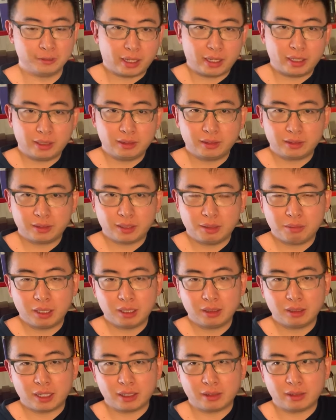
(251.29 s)
And
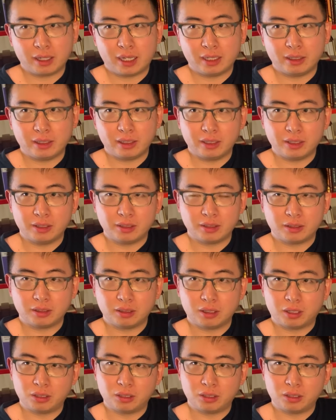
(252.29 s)
something like that is